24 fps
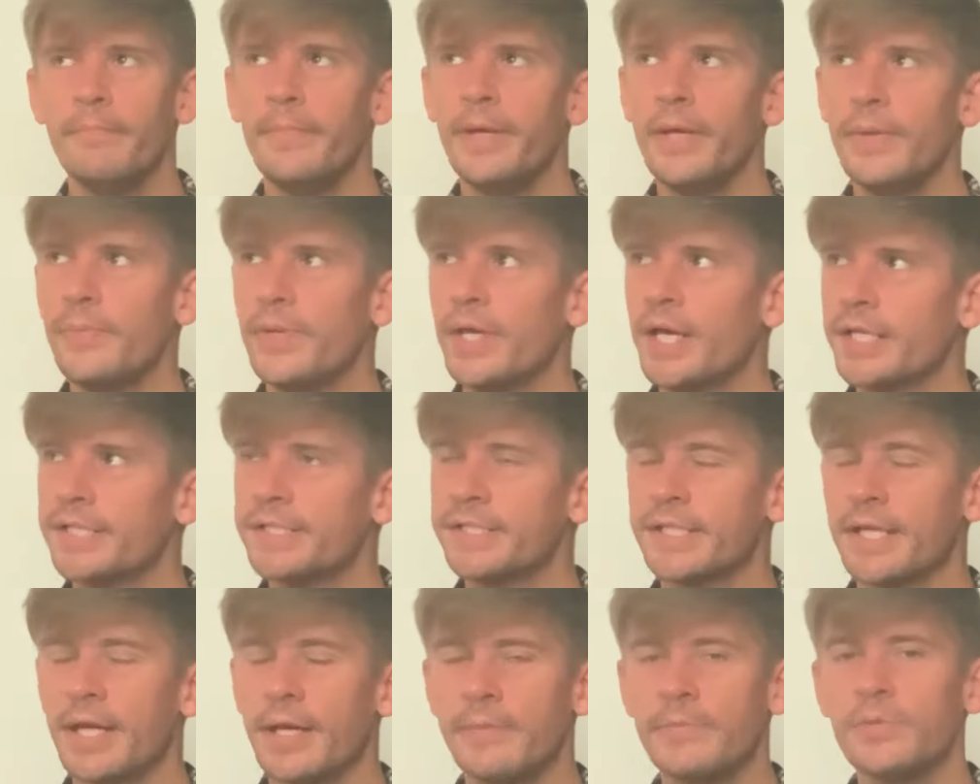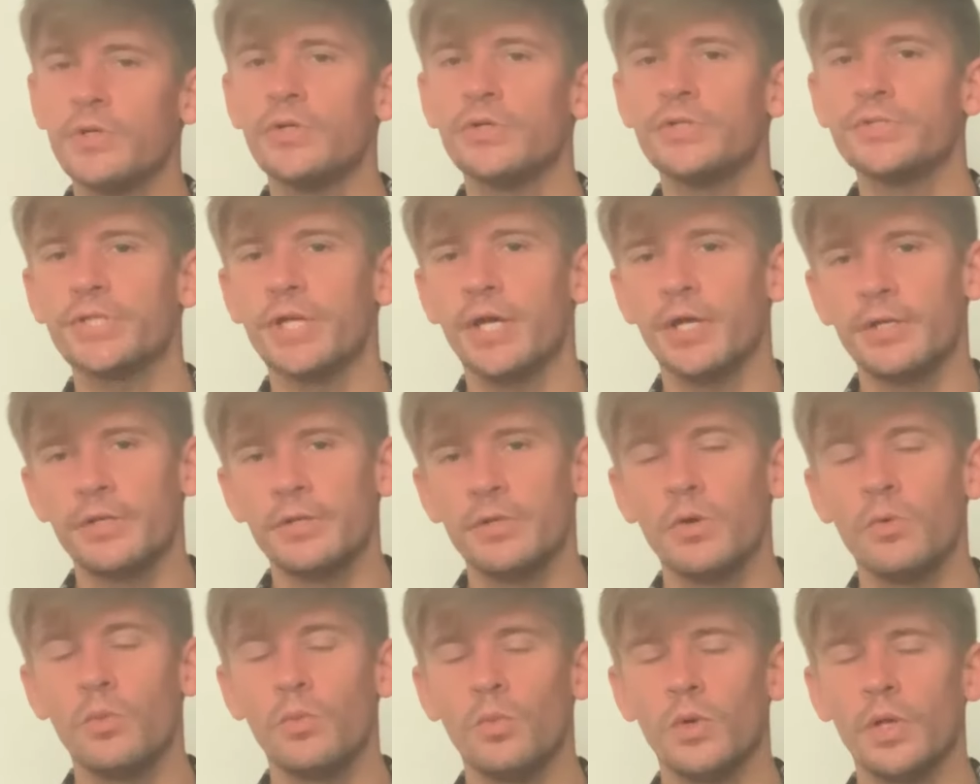Maybe as time goes
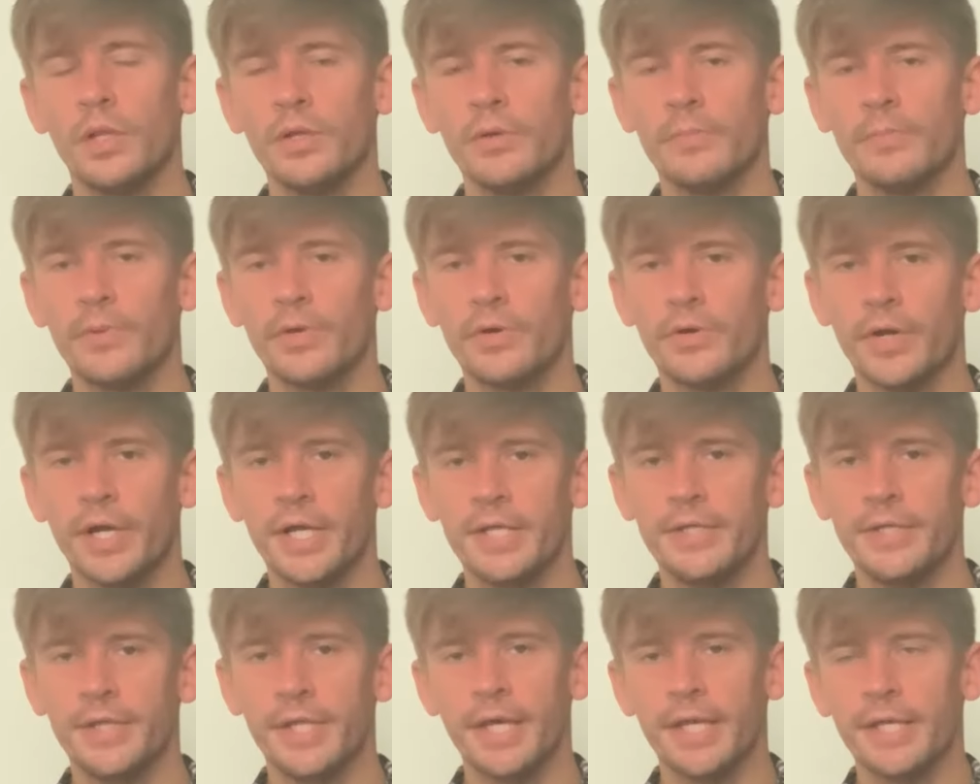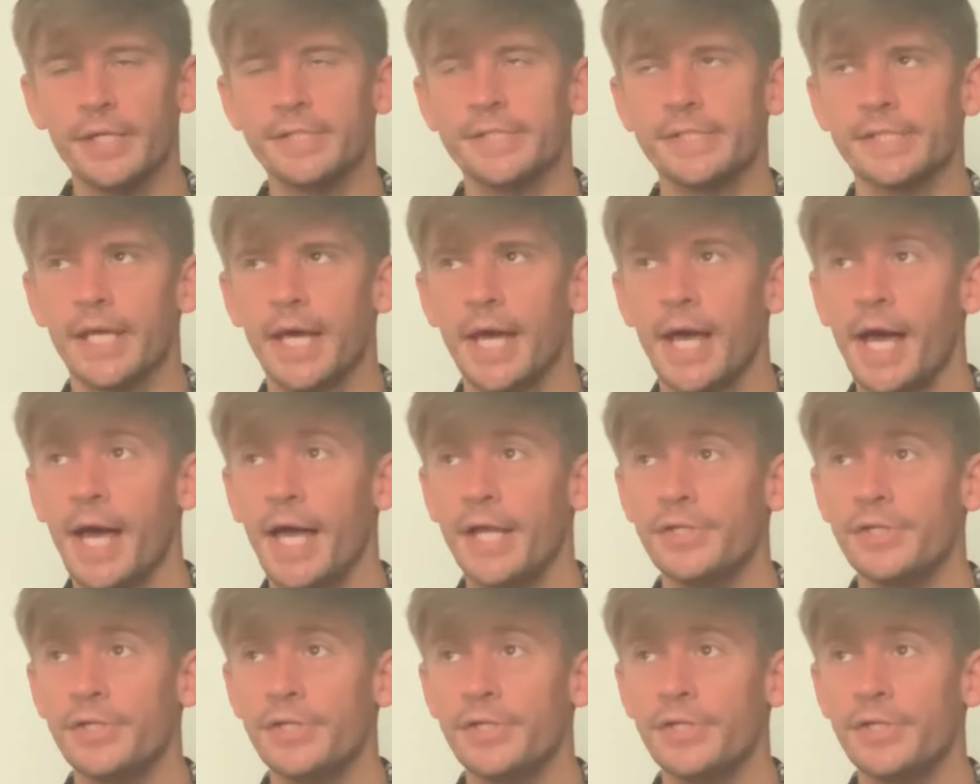on, we'll upgrade things.